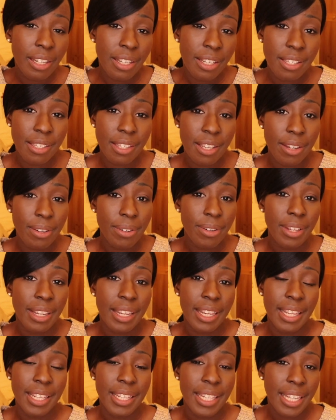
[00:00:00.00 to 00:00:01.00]
So
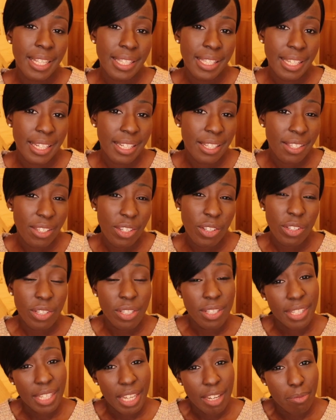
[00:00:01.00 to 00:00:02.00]
in that sense, you
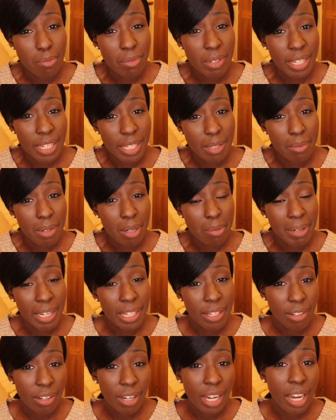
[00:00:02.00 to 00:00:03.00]
could save money as well by
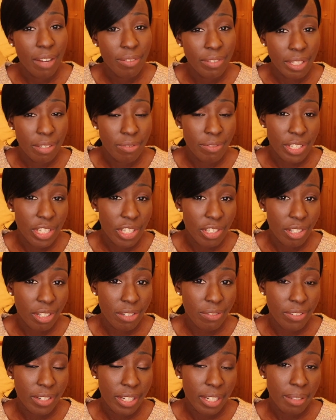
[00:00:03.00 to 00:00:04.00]
not having a
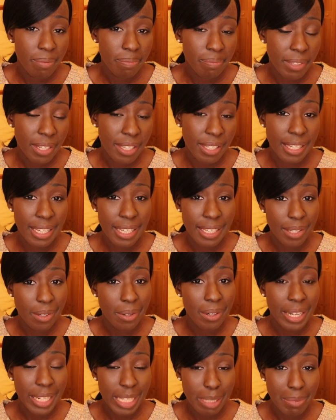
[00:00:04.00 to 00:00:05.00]
videographer, because it is
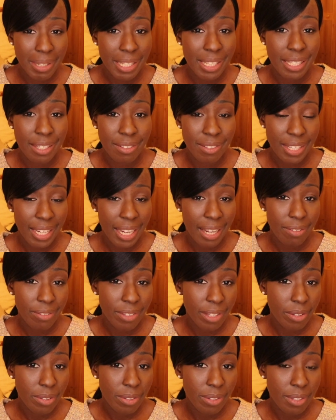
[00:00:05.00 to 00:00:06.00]
quite expensive to have
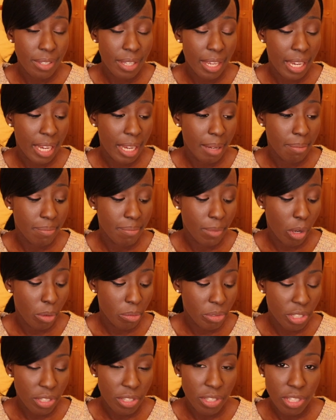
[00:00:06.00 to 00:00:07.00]
those
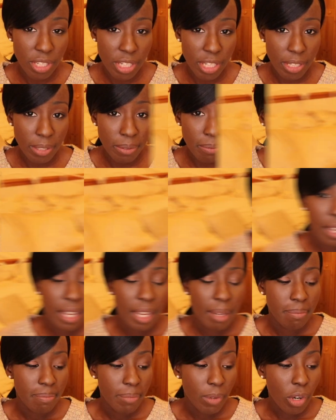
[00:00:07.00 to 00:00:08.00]
options too. The
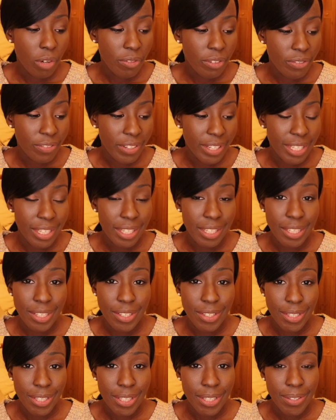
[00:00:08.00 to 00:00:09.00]
other thing you
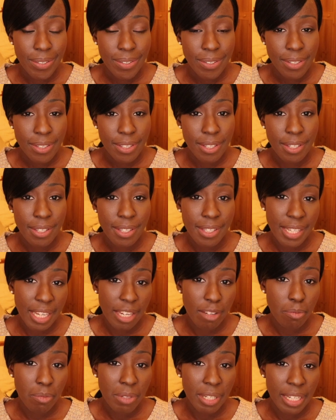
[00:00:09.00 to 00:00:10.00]
can do to
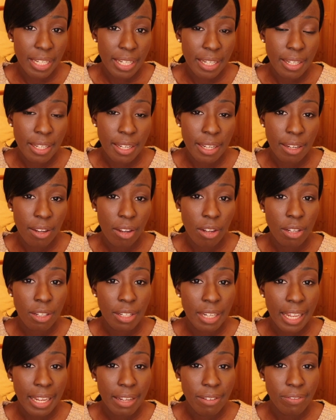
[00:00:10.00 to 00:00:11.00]
save money
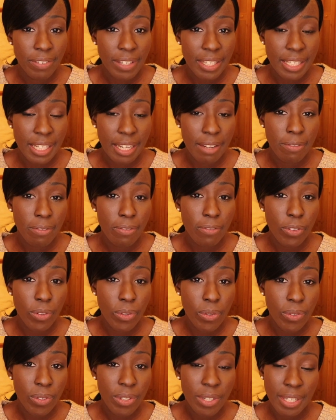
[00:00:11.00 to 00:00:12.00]
on like things like
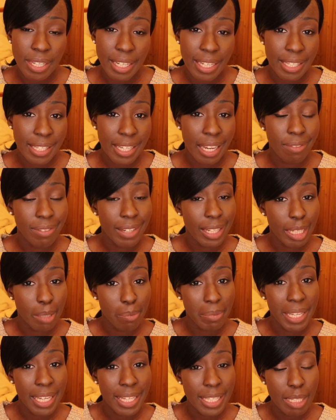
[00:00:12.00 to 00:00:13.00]
food is have like a
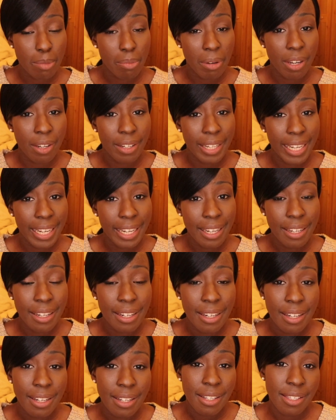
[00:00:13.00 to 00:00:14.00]
pizza party.
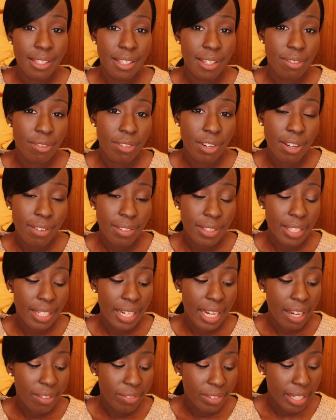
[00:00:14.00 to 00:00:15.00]
So rather than
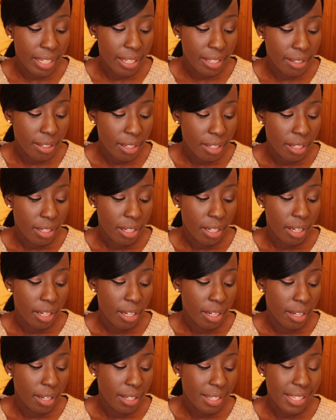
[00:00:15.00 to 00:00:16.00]
having
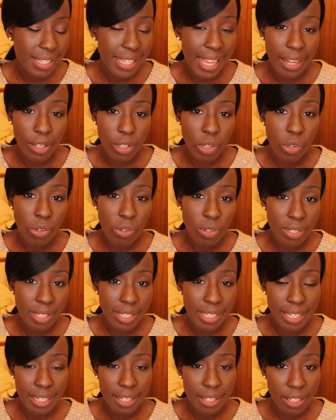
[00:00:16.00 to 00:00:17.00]
a set course
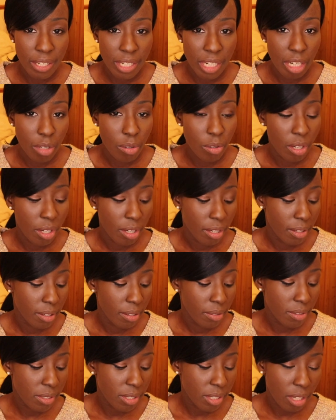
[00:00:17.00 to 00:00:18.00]
dinner, you know,
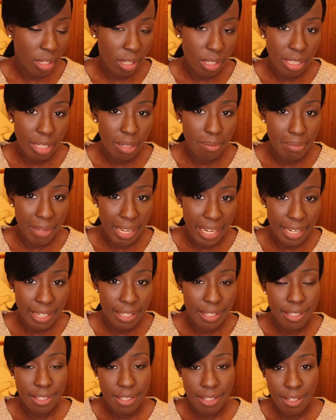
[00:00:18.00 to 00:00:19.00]
a starter,
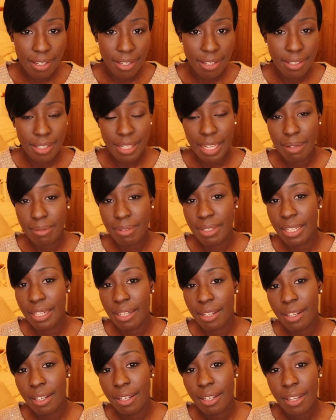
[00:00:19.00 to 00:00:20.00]
main, dessert type
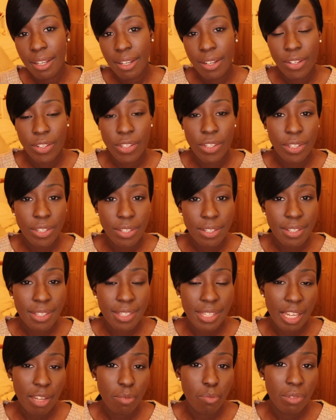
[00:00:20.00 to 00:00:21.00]
dinner, you can
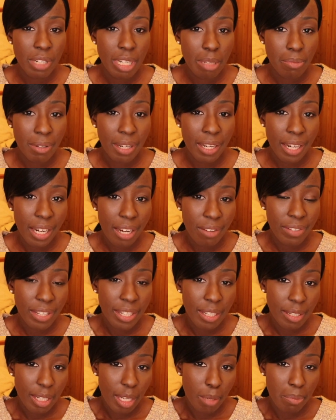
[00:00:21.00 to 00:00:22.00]
save money by
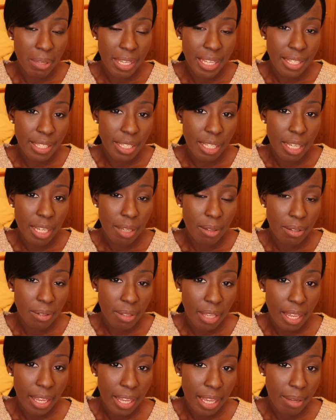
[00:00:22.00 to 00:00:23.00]
having a pizza
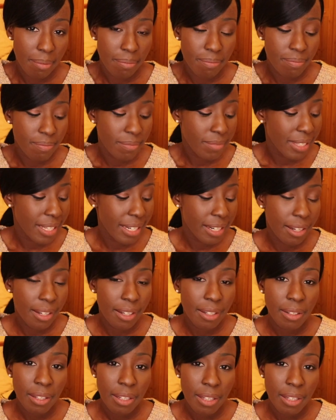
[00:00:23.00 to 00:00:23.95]
dinner.